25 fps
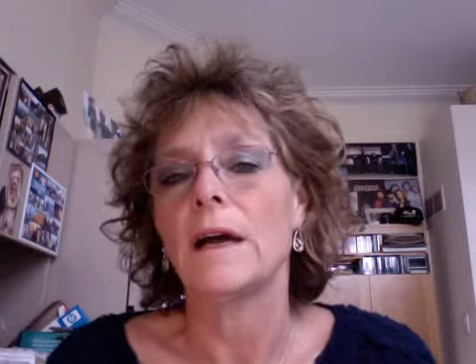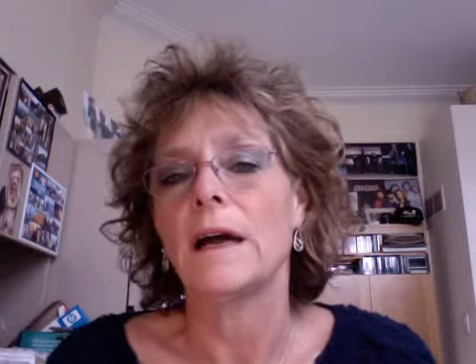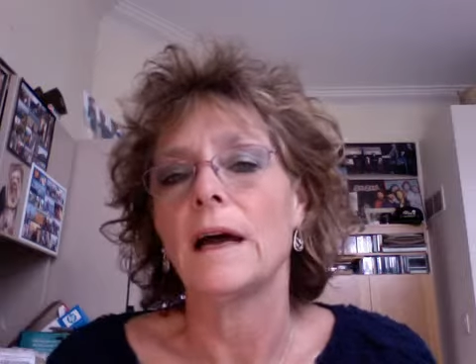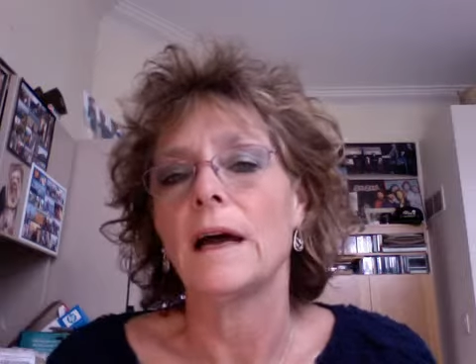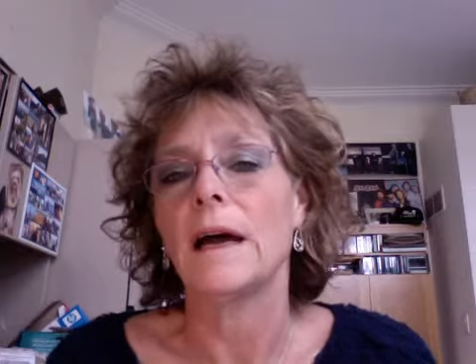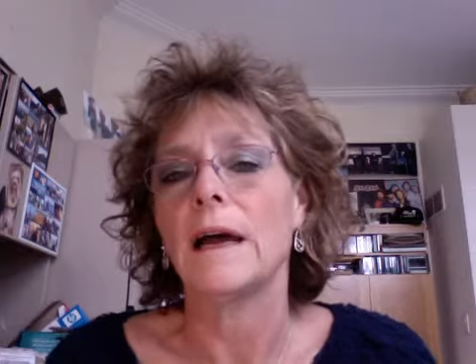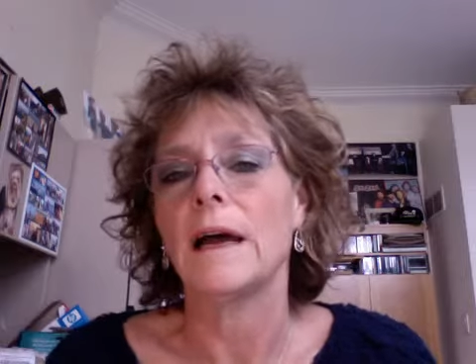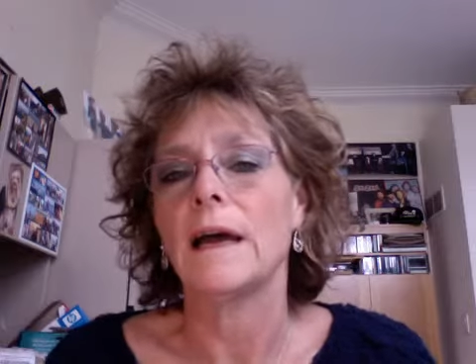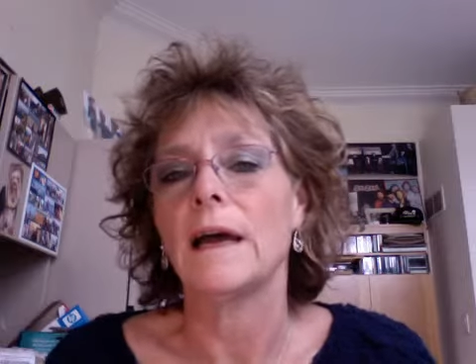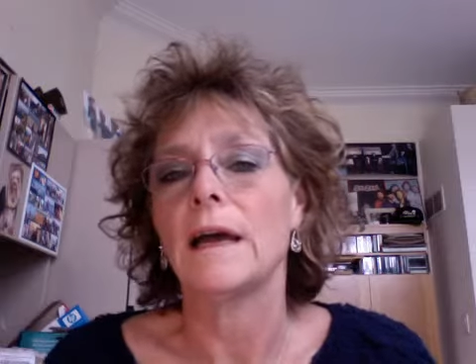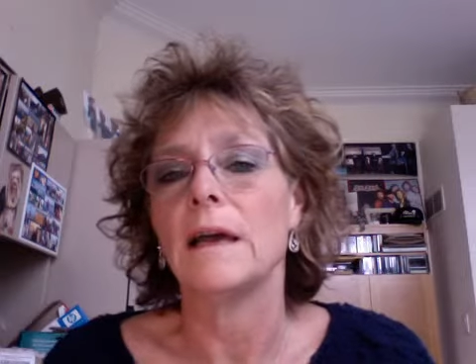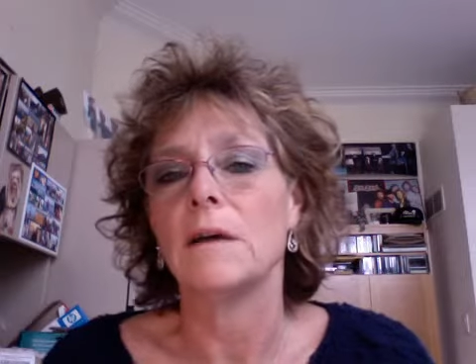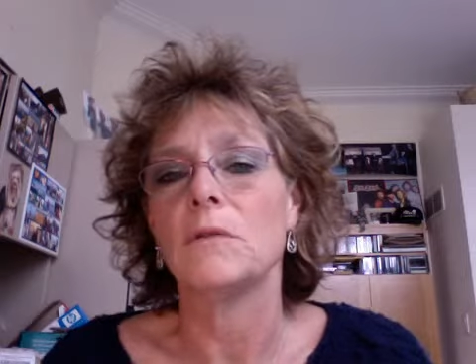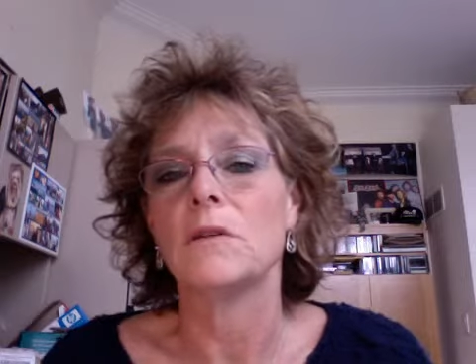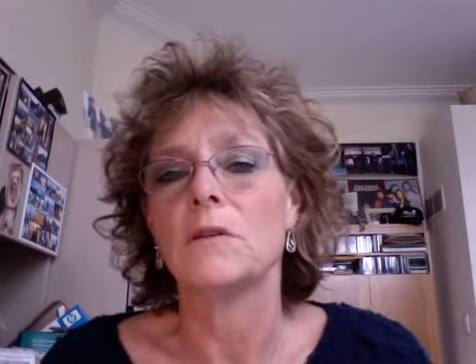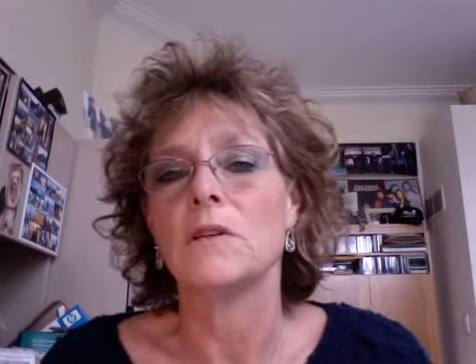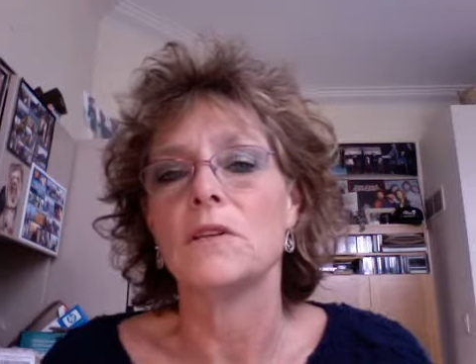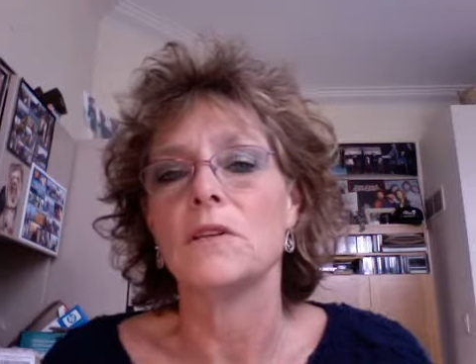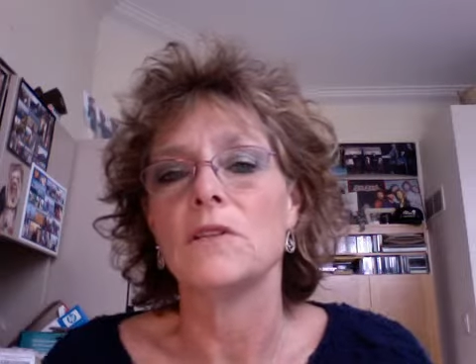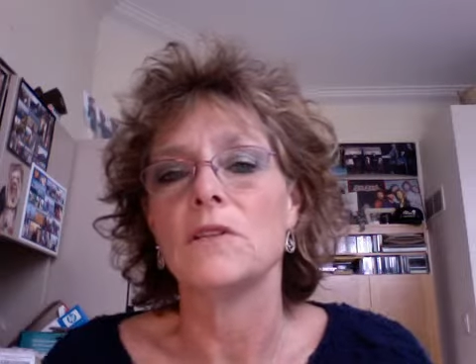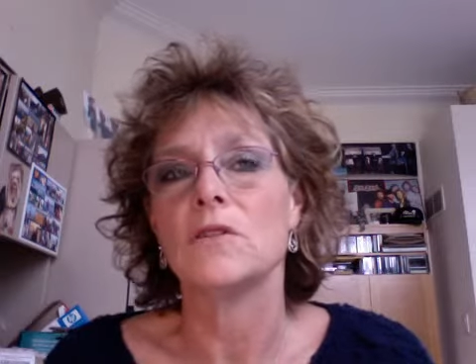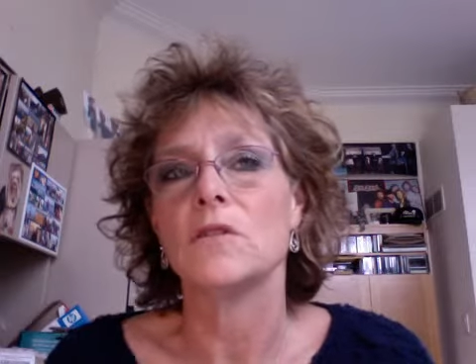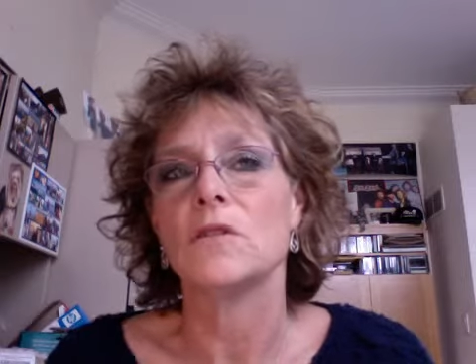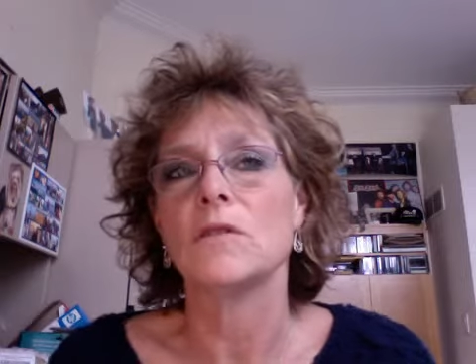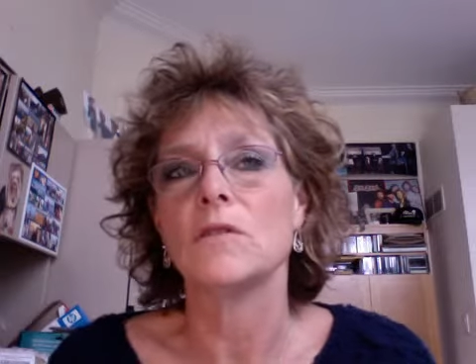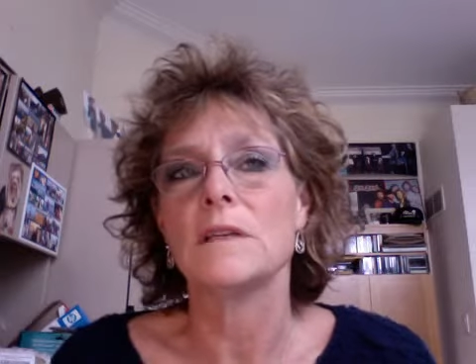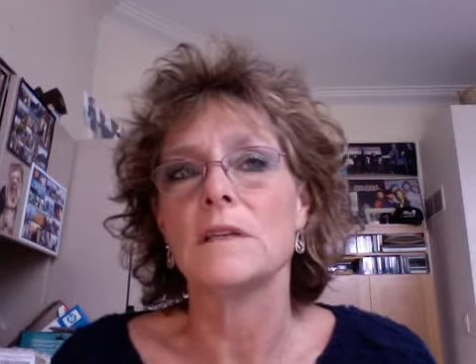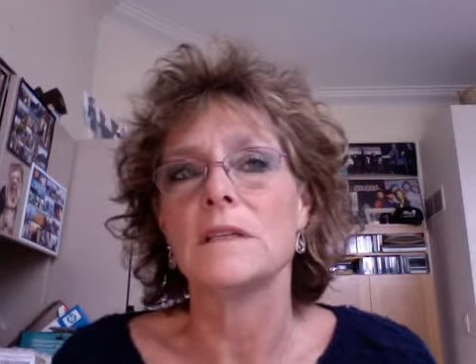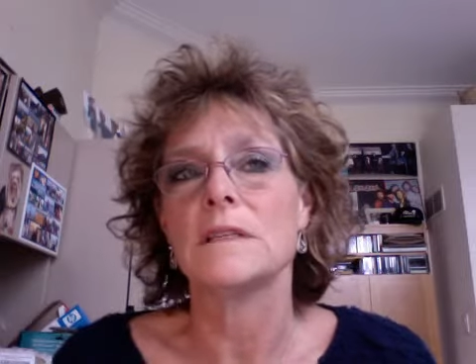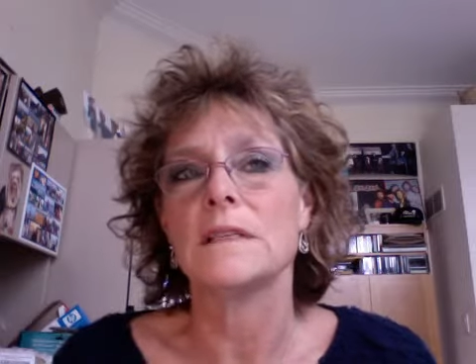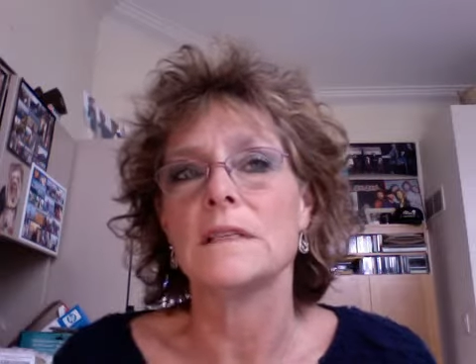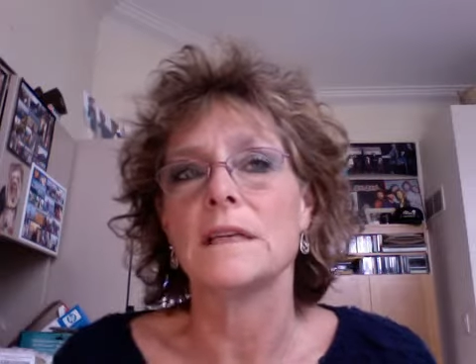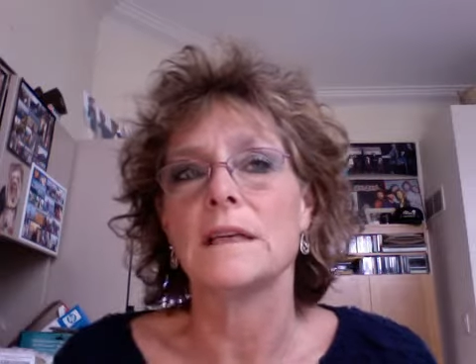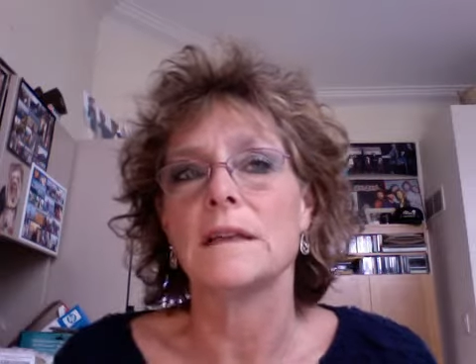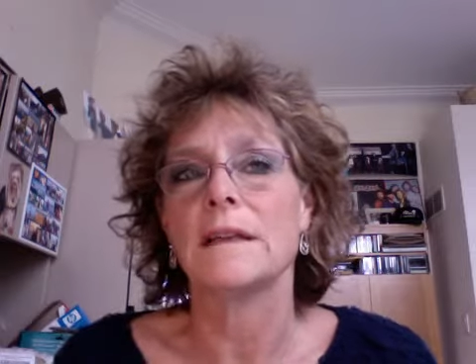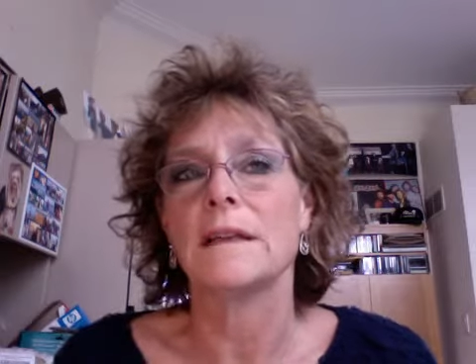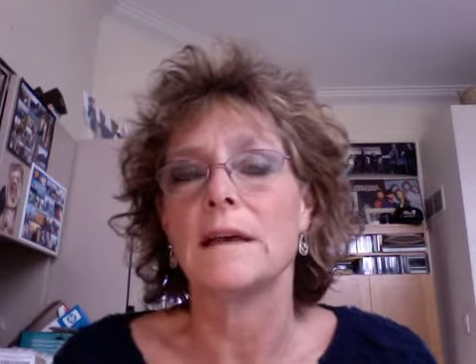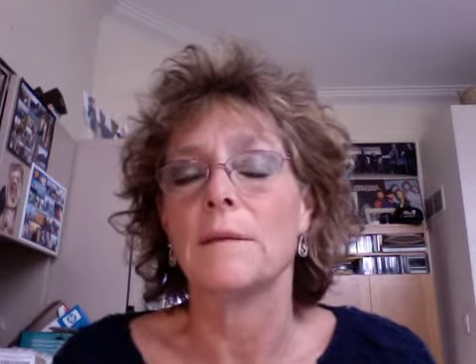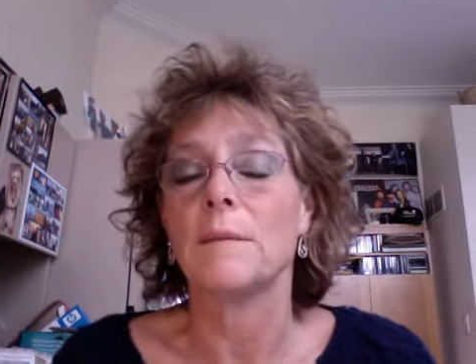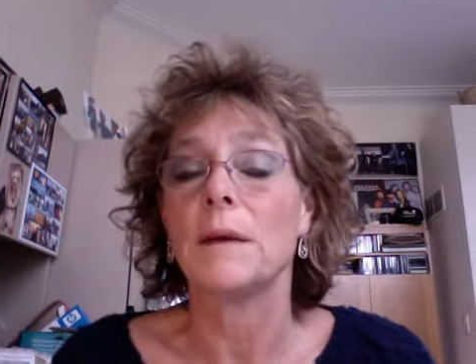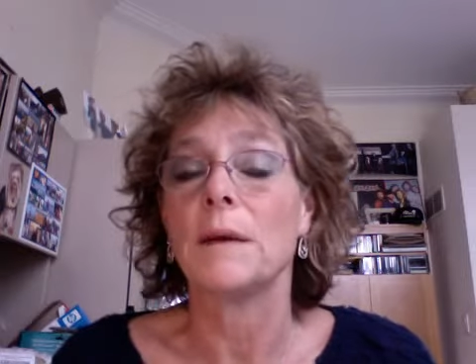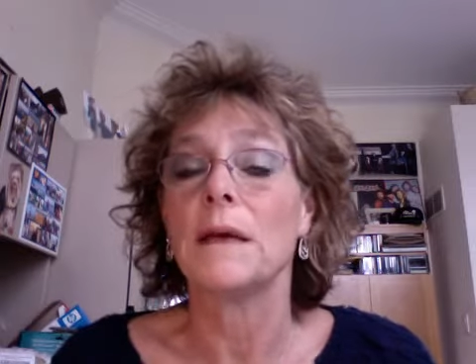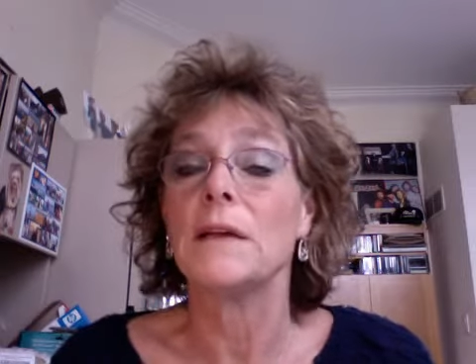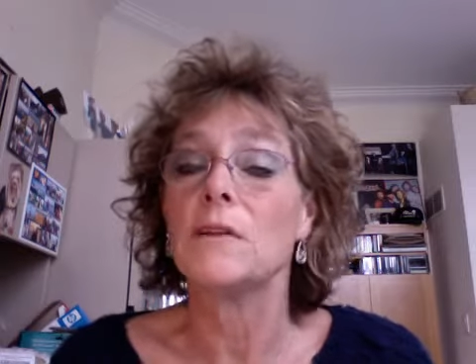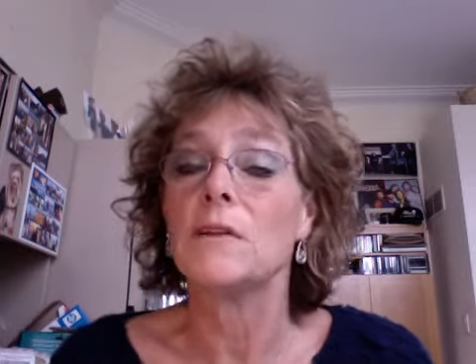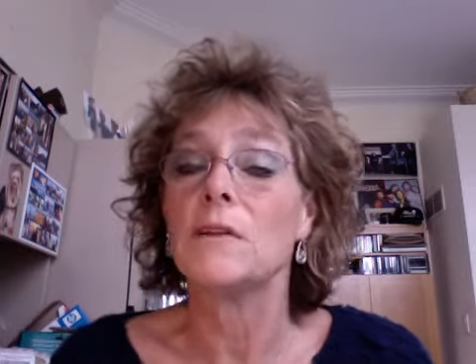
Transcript: I was noticing that my